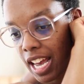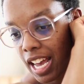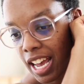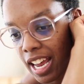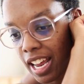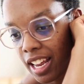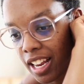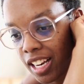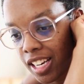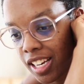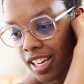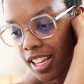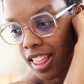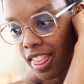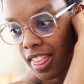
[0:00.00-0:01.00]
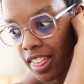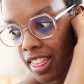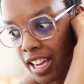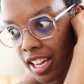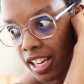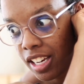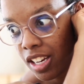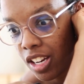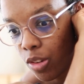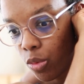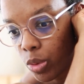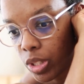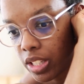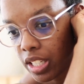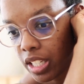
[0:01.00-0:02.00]
And then
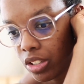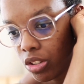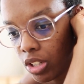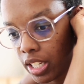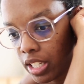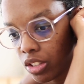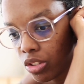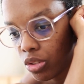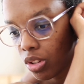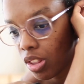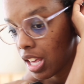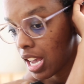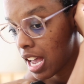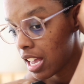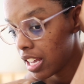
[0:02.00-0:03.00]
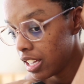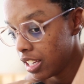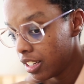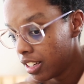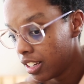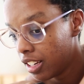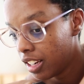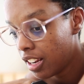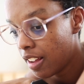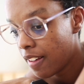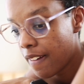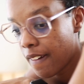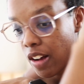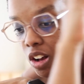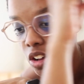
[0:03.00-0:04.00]
once I change that,
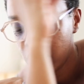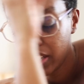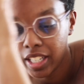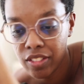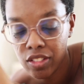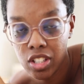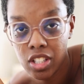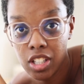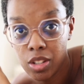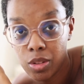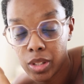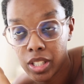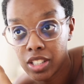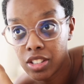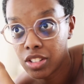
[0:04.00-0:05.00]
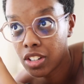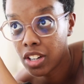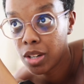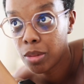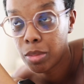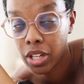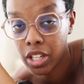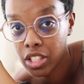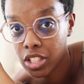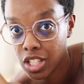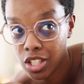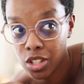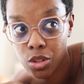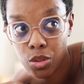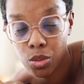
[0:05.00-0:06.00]
all I have to do is start part
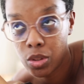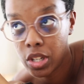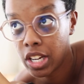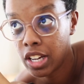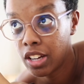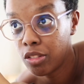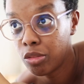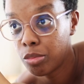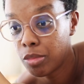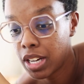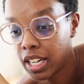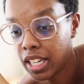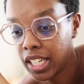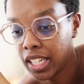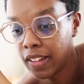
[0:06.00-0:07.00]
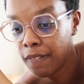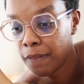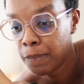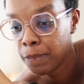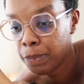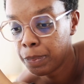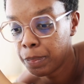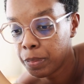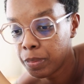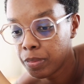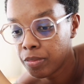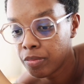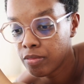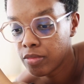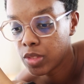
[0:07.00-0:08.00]
2 of my
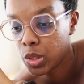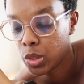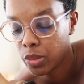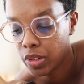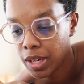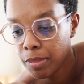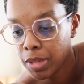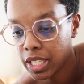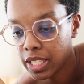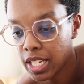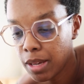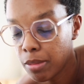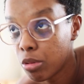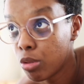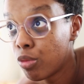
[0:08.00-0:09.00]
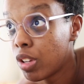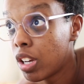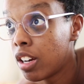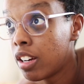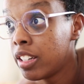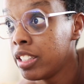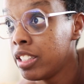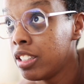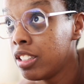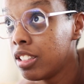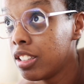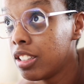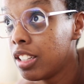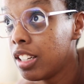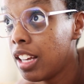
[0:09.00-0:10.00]
ceramic table vlog,
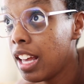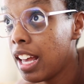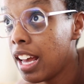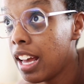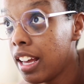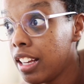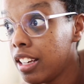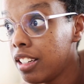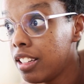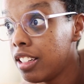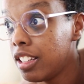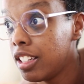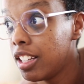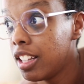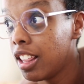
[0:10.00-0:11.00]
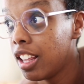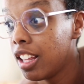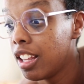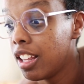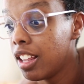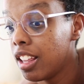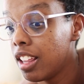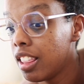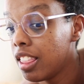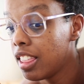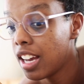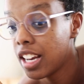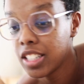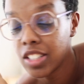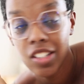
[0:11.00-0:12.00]
and
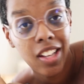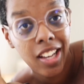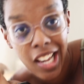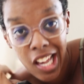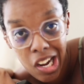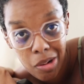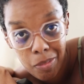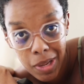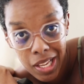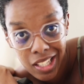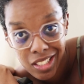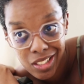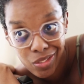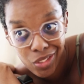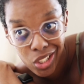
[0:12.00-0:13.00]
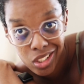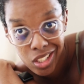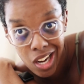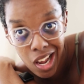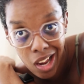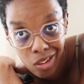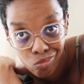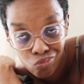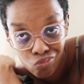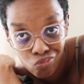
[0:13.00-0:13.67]
that's all I had on my list for today.